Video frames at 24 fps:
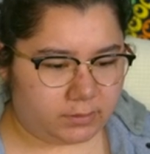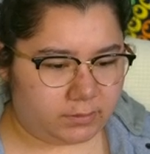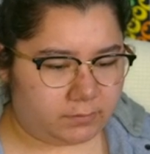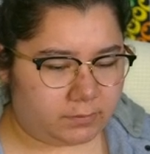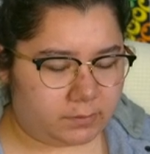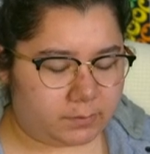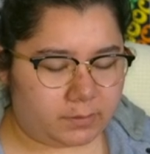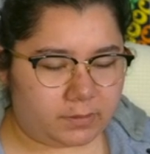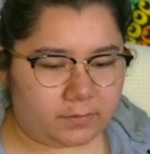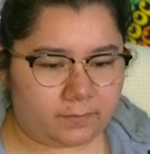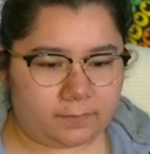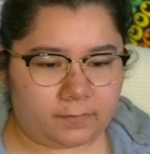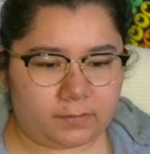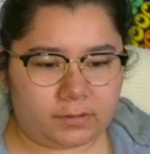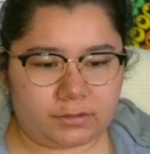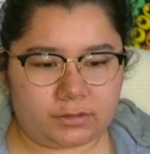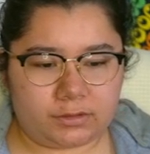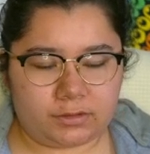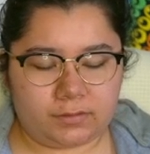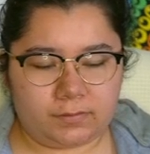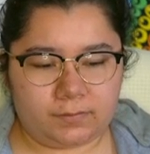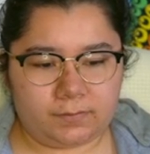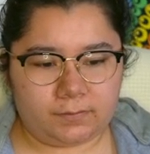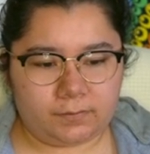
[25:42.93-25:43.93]
where my
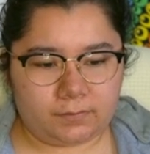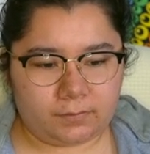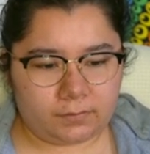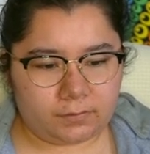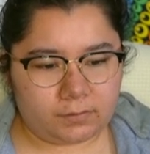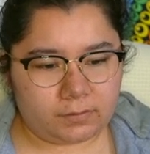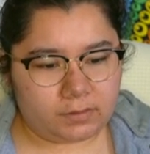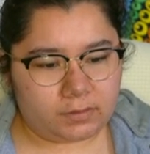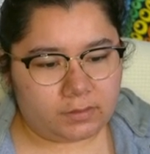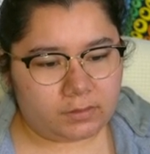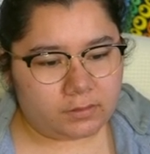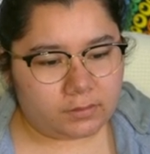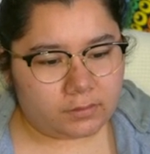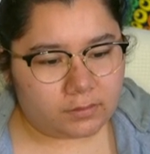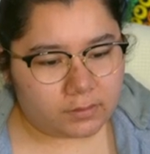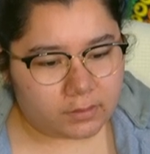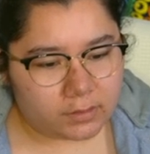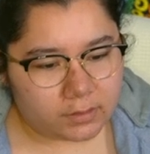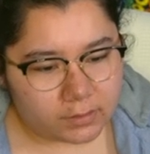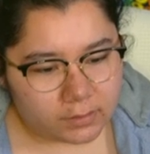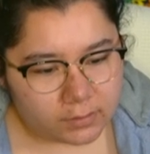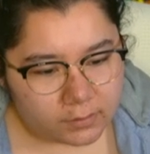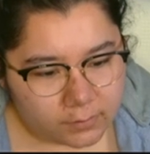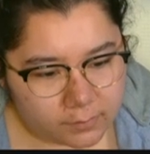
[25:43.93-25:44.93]
vision
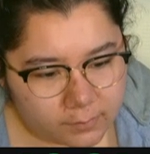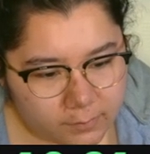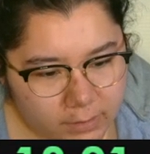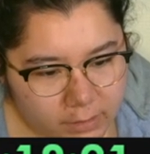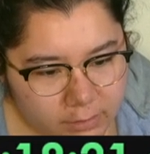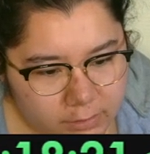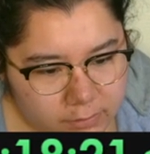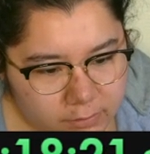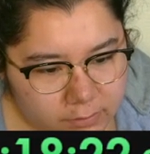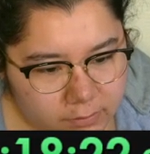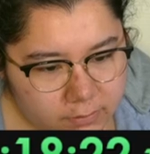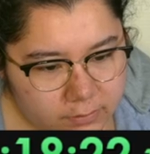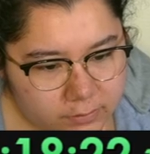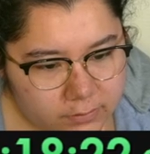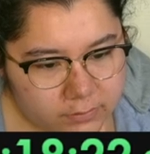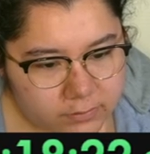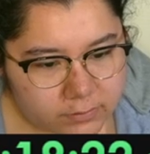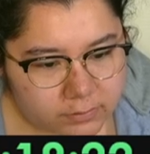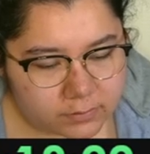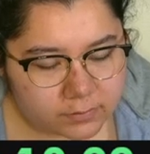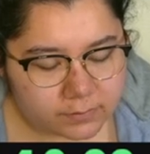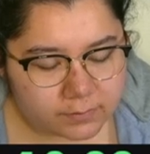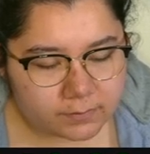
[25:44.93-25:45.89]
okay, imagine this.